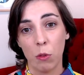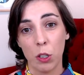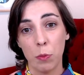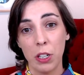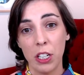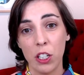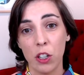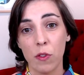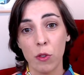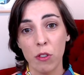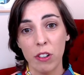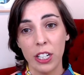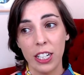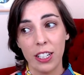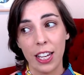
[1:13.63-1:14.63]
which means you've
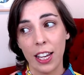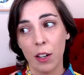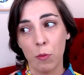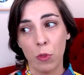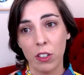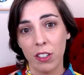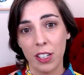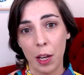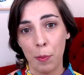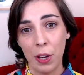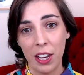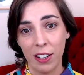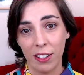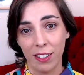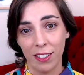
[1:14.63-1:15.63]
already taken one step
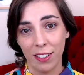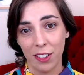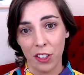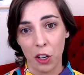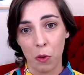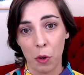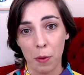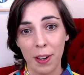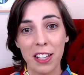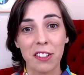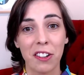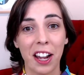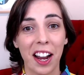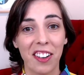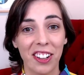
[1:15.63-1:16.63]
in, so we may as
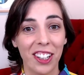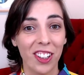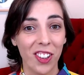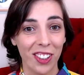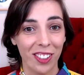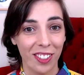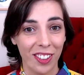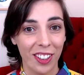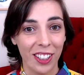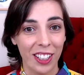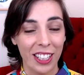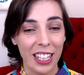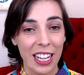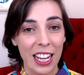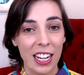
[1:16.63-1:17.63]
well carry on.
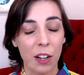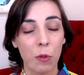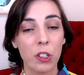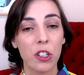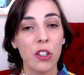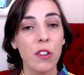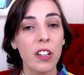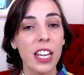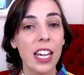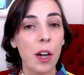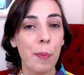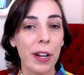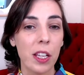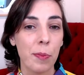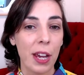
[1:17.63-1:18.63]
Now, what's unique
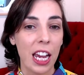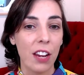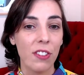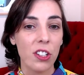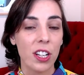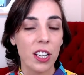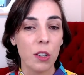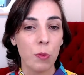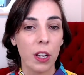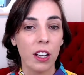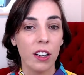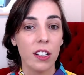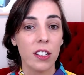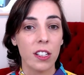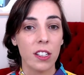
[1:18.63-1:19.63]
about the behavior change
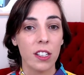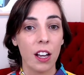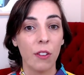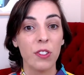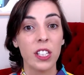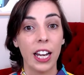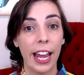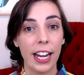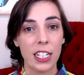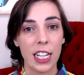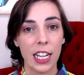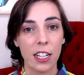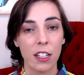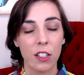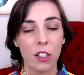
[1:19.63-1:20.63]
wheel is it's self
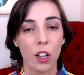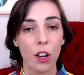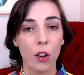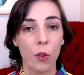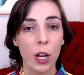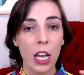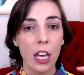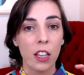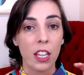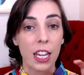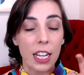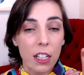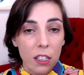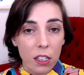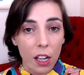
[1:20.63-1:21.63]
selecting. So, the
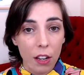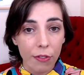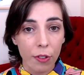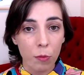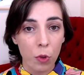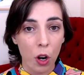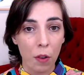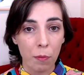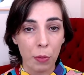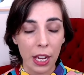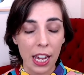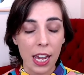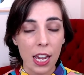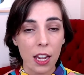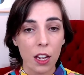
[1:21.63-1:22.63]
insight from
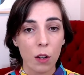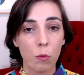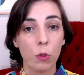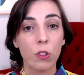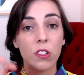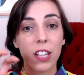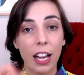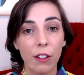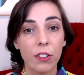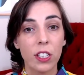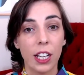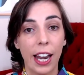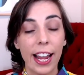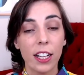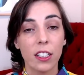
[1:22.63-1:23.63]
COM-B will self
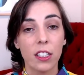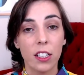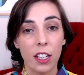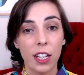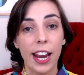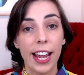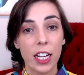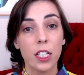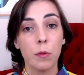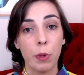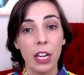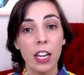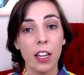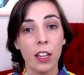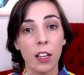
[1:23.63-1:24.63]
select the next
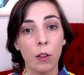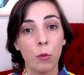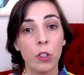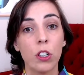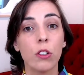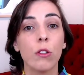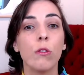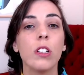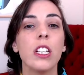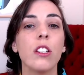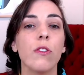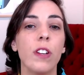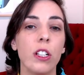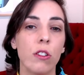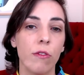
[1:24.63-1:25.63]
bit which is called
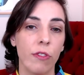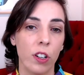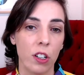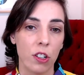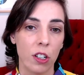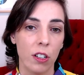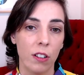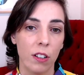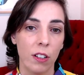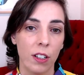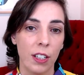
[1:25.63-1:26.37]
intervention function.